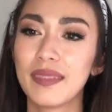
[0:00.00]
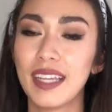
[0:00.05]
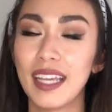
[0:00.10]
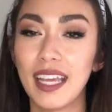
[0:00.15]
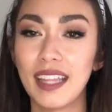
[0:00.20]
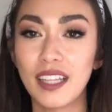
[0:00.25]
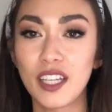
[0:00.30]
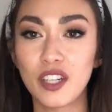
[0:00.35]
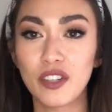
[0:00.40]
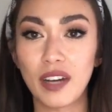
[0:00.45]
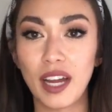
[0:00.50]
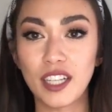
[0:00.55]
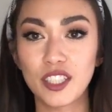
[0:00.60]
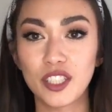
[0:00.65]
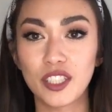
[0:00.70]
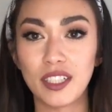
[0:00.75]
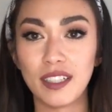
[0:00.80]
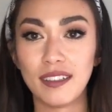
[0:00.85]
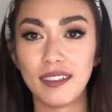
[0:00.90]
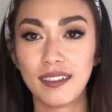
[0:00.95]
in the
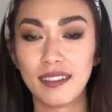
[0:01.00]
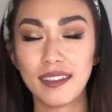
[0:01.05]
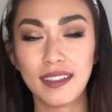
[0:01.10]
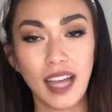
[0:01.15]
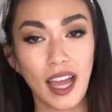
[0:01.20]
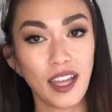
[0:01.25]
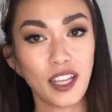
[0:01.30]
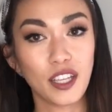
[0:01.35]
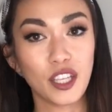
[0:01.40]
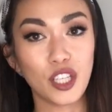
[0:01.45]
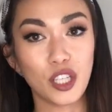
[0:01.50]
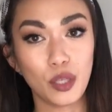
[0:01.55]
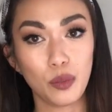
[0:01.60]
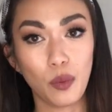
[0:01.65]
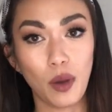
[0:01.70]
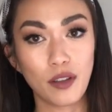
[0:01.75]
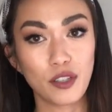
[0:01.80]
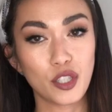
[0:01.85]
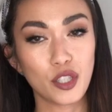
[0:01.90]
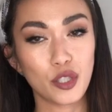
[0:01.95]
direction that you
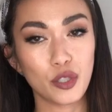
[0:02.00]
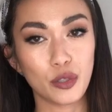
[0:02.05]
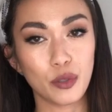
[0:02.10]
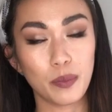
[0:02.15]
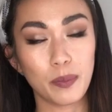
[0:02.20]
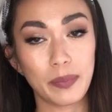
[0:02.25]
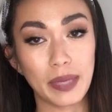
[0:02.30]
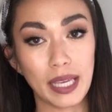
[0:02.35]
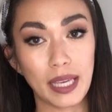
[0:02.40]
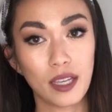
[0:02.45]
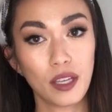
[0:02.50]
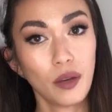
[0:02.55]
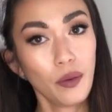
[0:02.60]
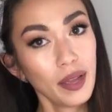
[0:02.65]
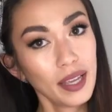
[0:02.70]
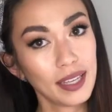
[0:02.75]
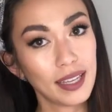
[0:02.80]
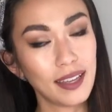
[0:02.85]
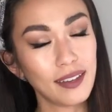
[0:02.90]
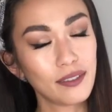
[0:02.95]
want to be
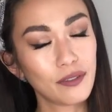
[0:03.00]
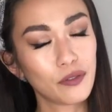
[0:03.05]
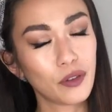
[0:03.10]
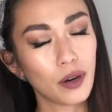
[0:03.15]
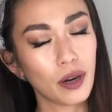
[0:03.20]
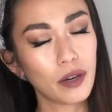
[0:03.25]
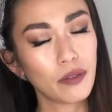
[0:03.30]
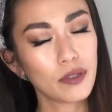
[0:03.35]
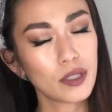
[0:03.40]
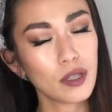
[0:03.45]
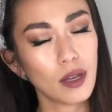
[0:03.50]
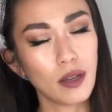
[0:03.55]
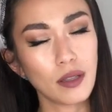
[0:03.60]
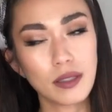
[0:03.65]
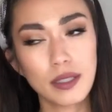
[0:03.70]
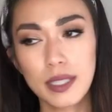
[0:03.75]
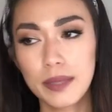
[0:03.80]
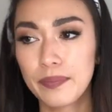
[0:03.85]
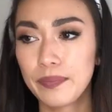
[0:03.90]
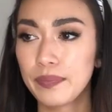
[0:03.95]
going in for
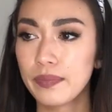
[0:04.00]
results.